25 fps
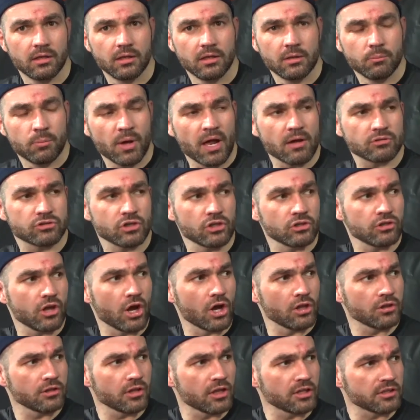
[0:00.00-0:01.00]
But I
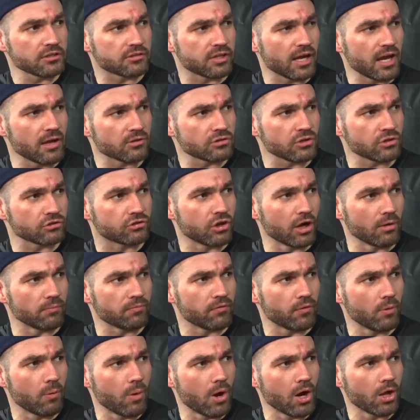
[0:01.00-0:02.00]
was on top for
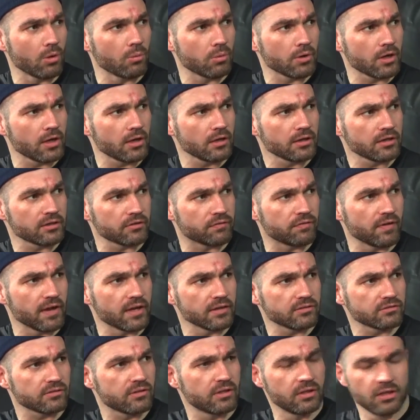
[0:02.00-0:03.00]
a while, wasn't I? In the
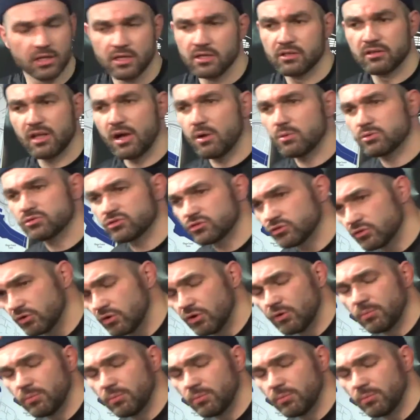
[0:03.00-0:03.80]
first, I wasn't sure,